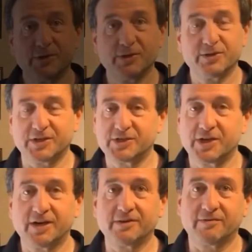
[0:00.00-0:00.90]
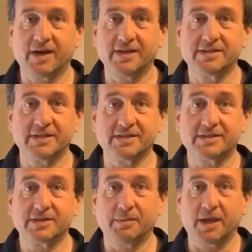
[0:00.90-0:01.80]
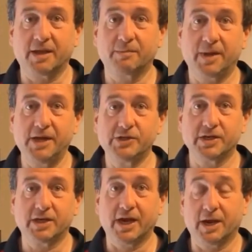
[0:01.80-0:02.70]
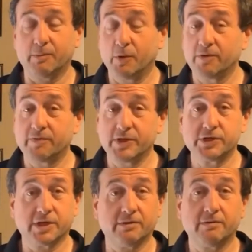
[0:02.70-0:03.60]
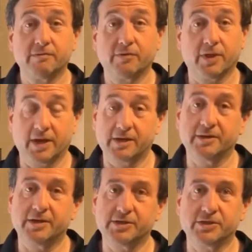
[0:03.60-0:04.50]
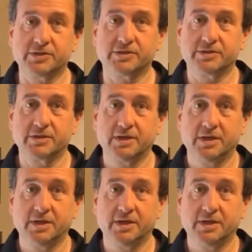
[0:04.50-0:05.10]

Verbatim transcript: is using shared devices to make patient care more efficient for their clinicians.